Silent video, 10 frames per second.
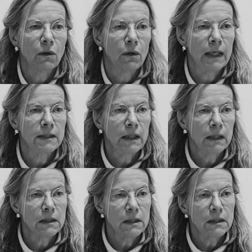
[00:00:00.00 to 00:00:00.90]
I
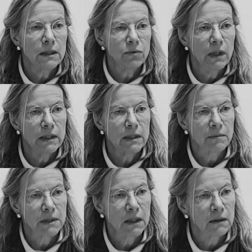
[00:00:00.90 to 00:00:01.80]
think this is really
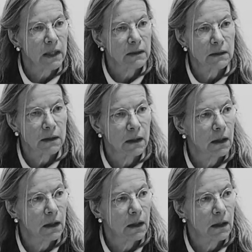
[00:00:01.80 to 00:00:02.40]
something that